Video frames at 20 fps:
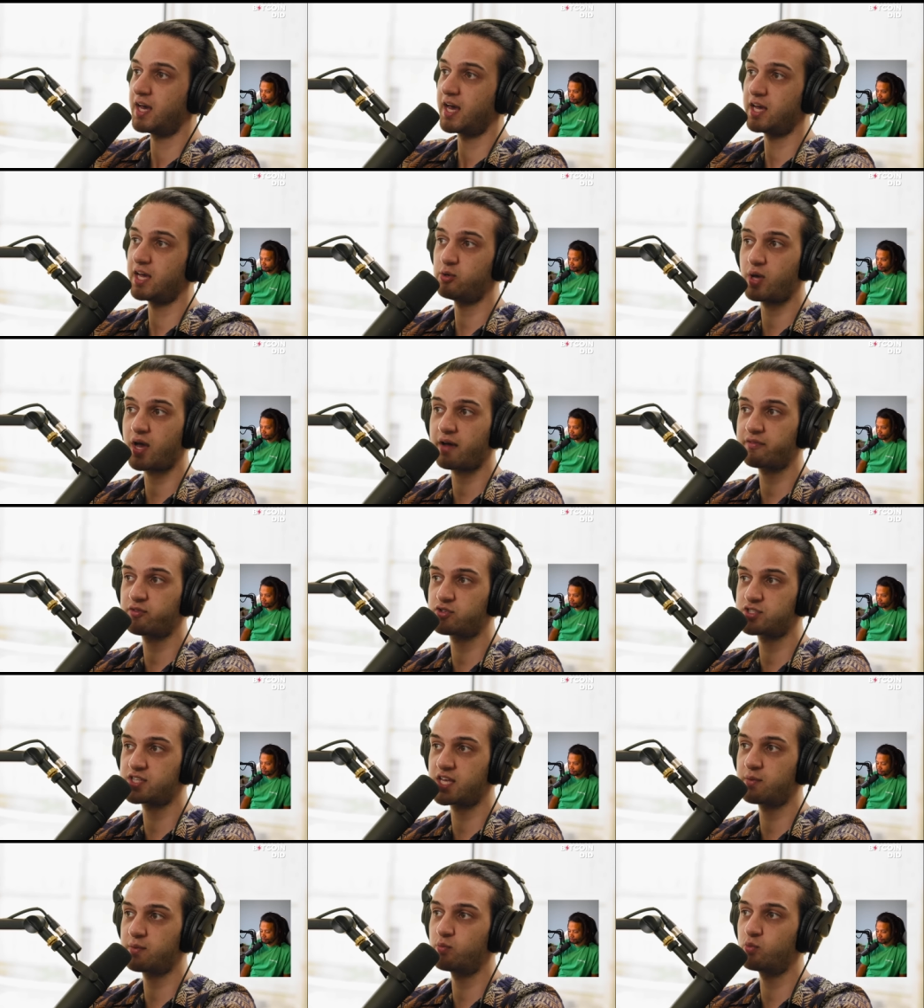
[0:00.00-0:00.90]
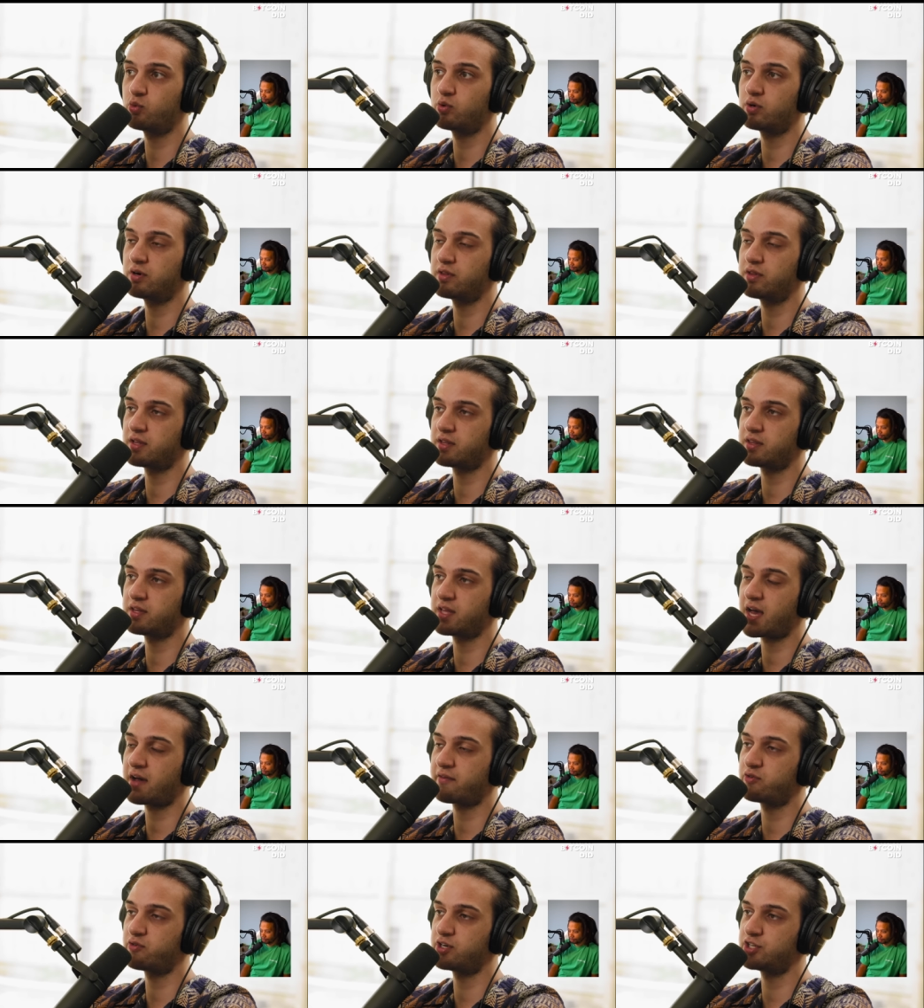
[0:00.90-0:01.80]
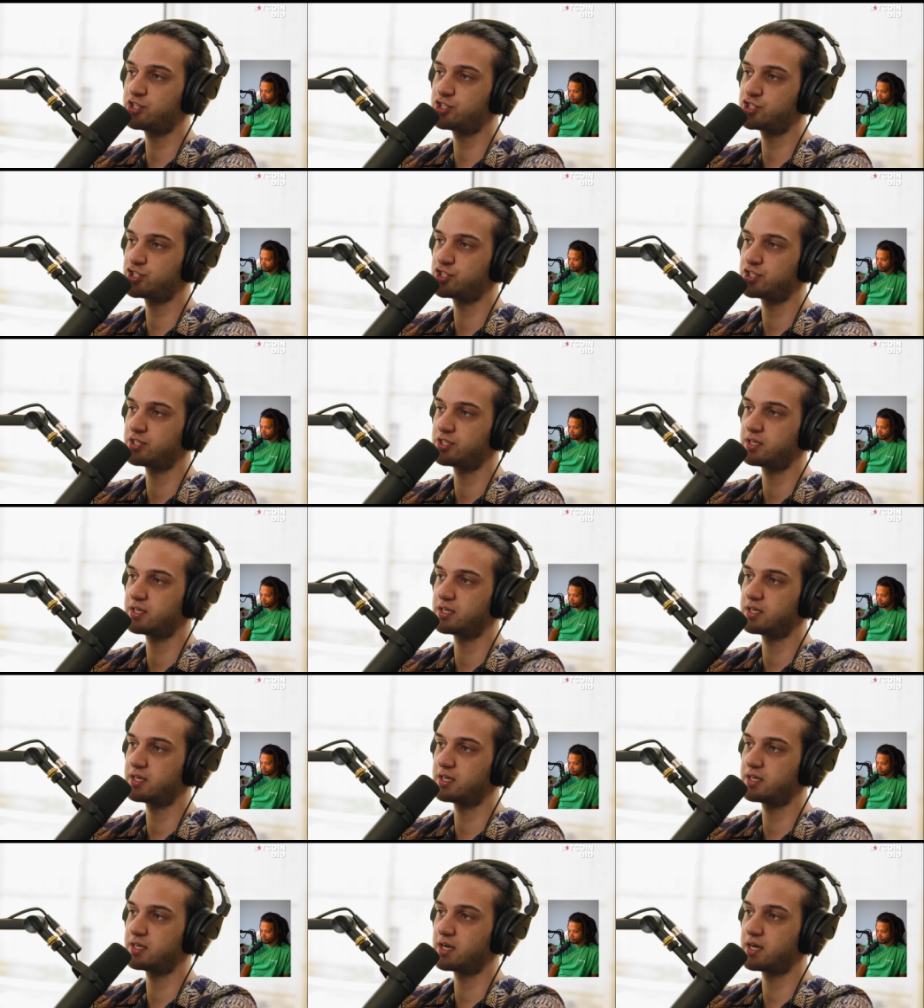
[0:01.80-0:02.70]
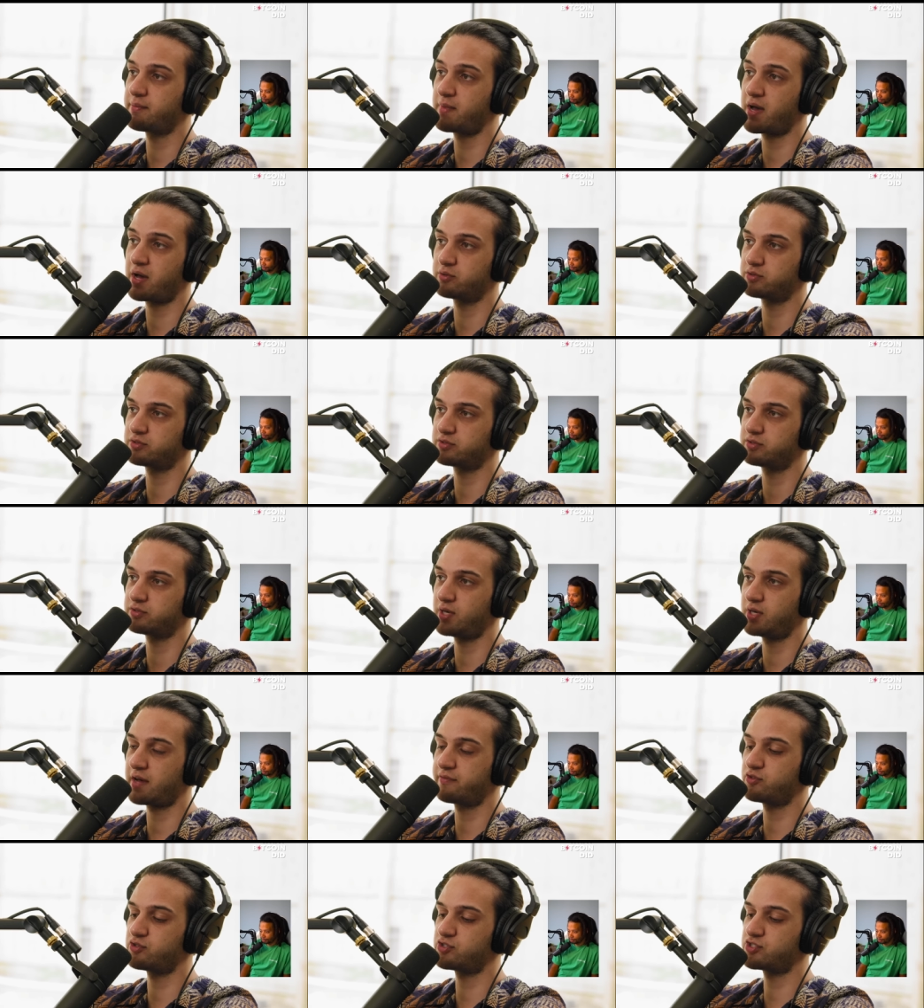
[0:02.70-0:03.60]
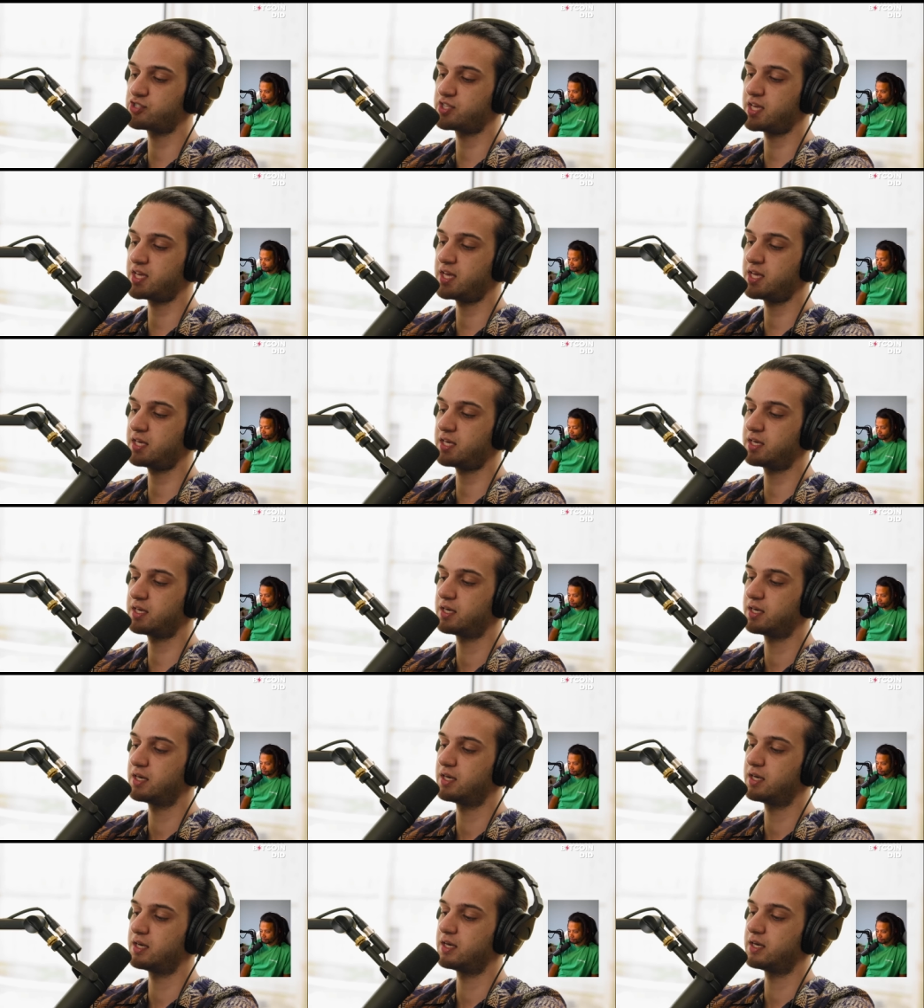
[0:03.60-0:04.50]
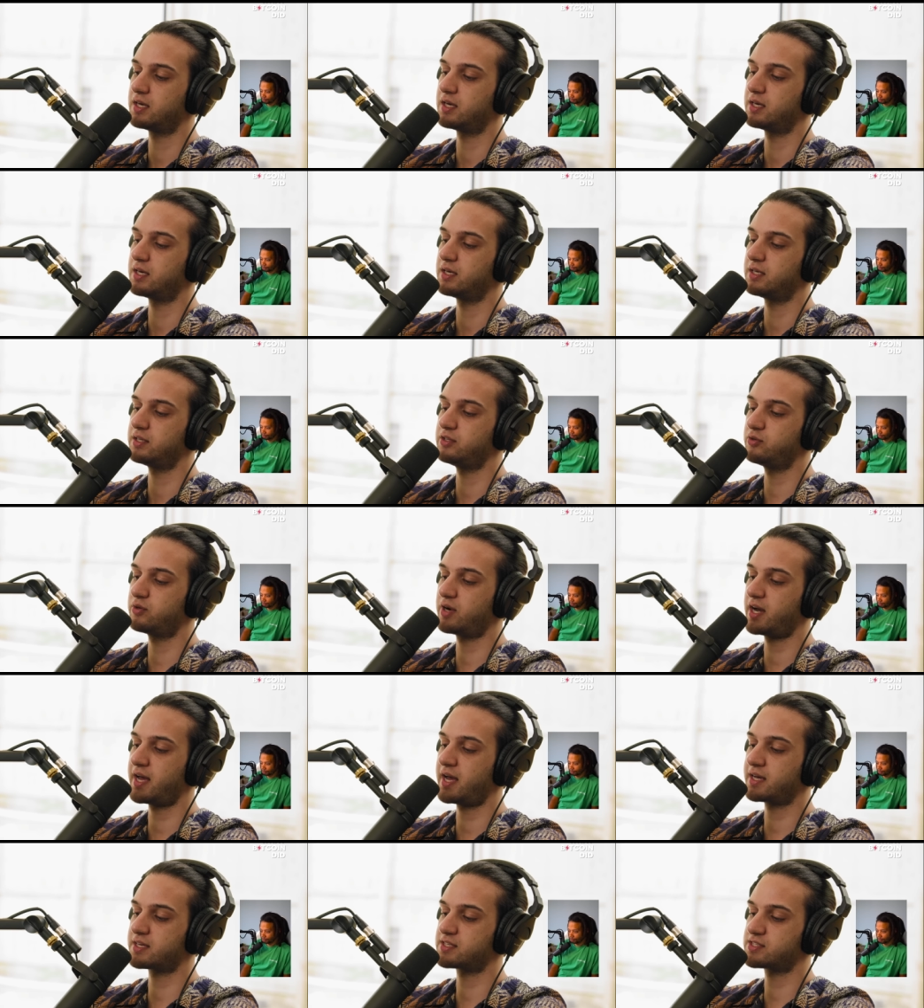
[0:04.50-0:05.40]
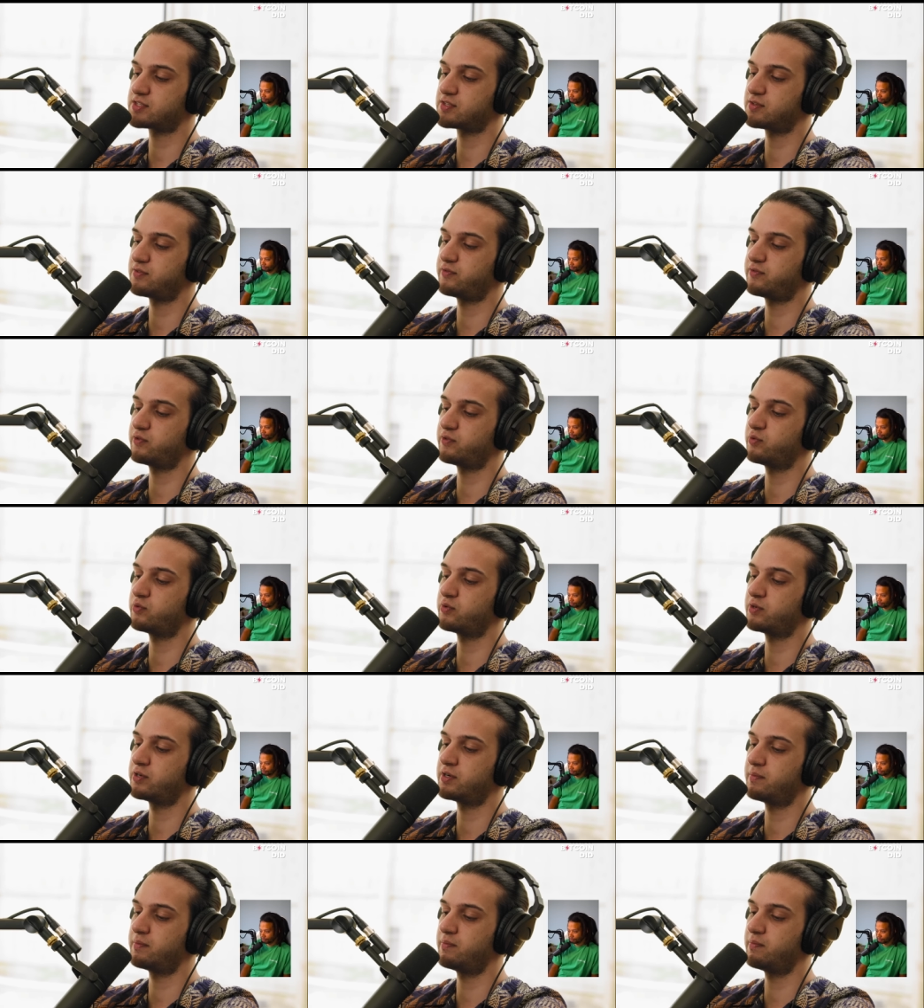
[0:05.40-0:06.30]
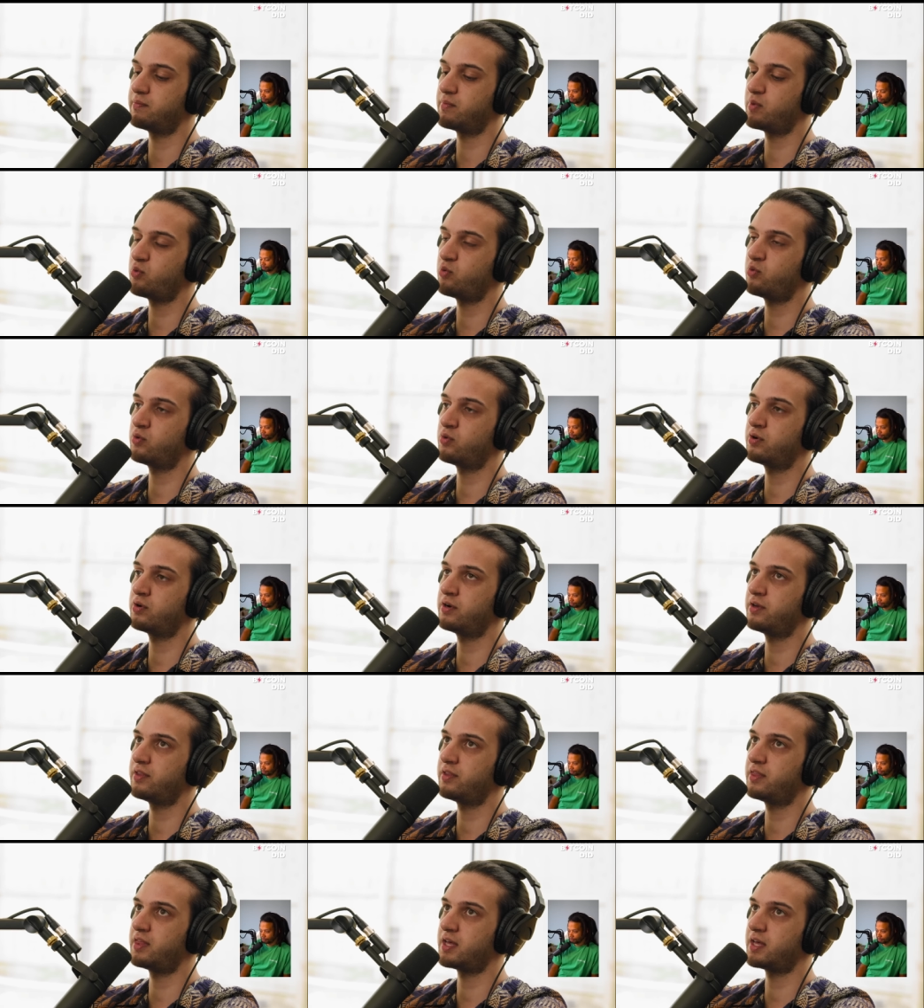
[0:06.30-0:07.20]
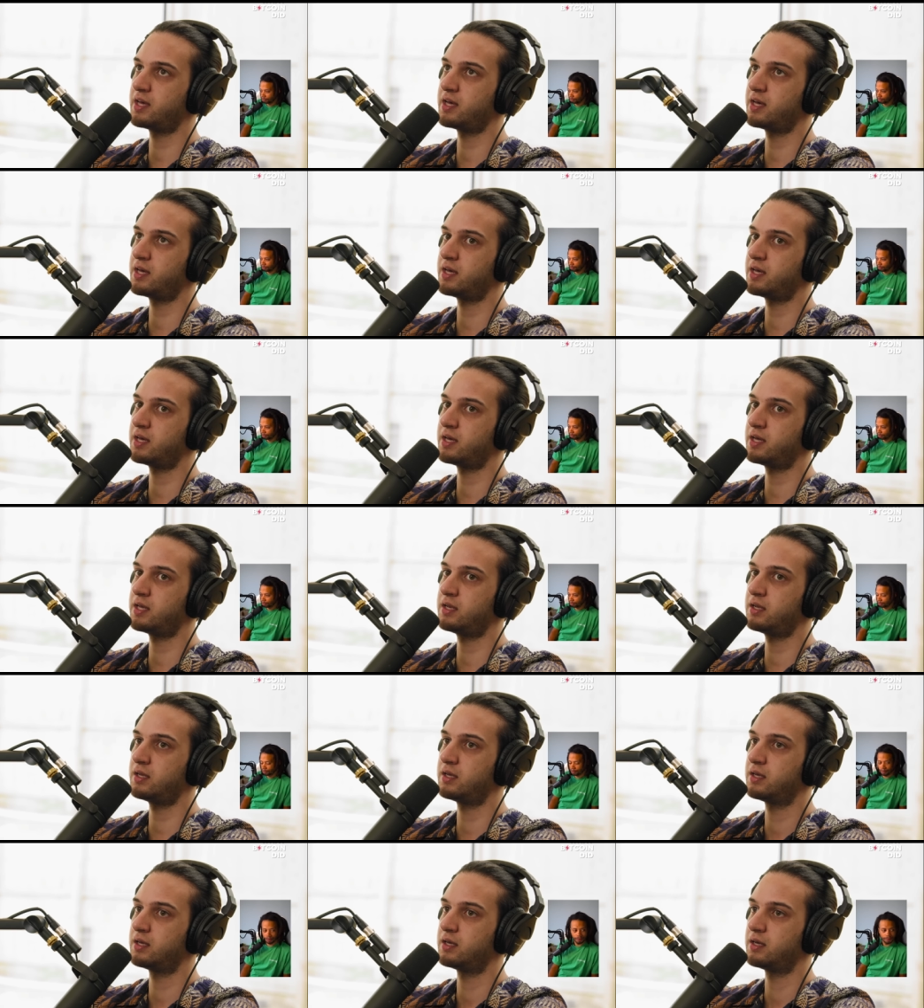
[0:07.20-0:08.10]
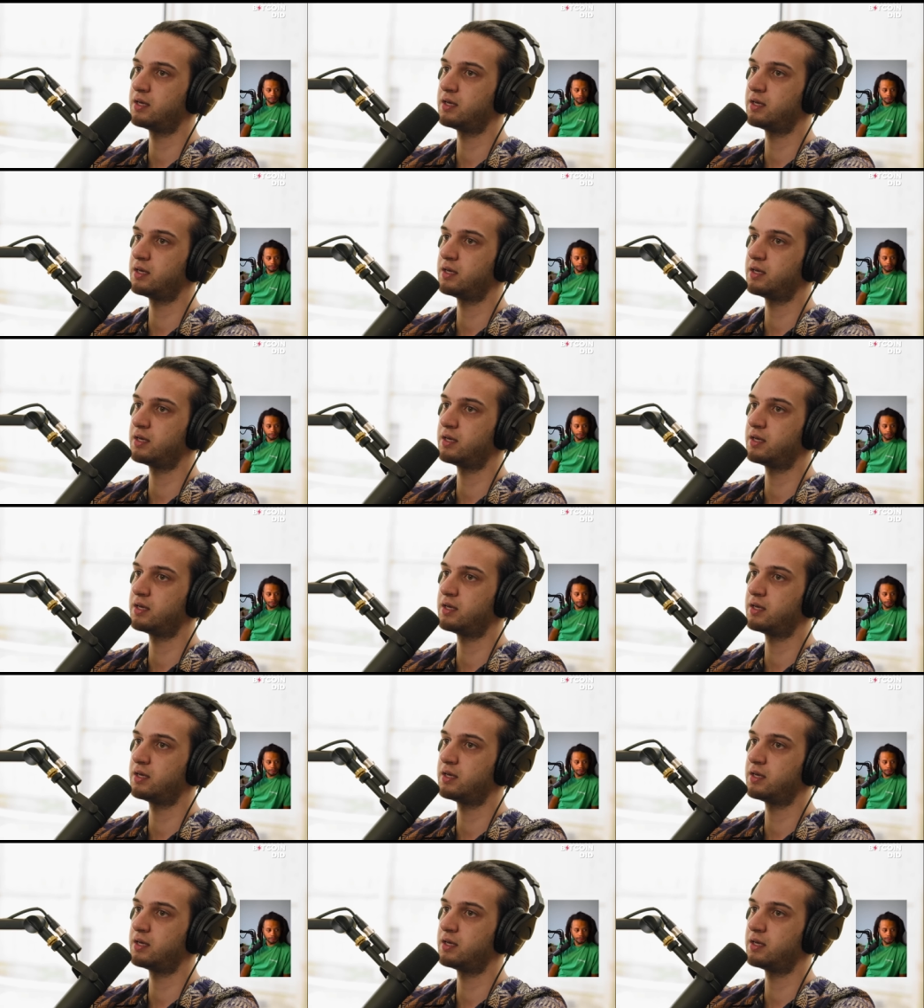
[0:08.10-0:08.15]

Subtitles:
And you have to stake more than the average amount. You have to stake your hex for more than